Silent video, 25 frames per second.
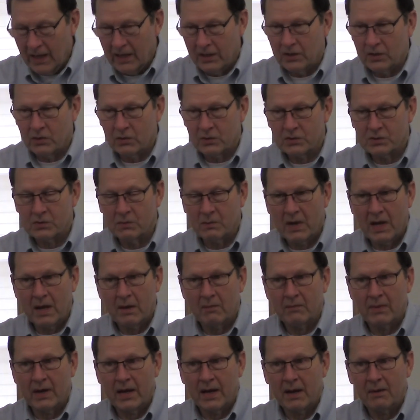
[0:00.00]
there was a
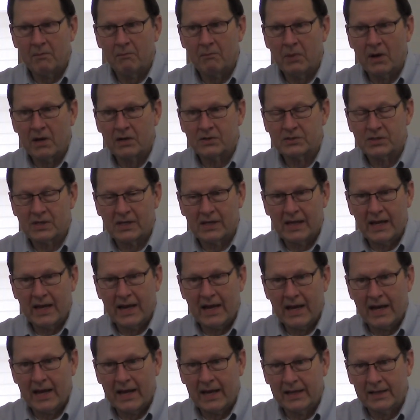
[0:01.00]
man by
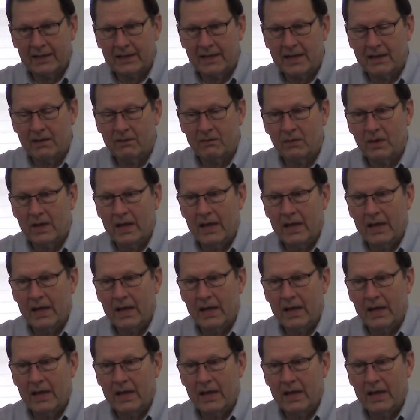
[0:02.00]
Barzillai, and he,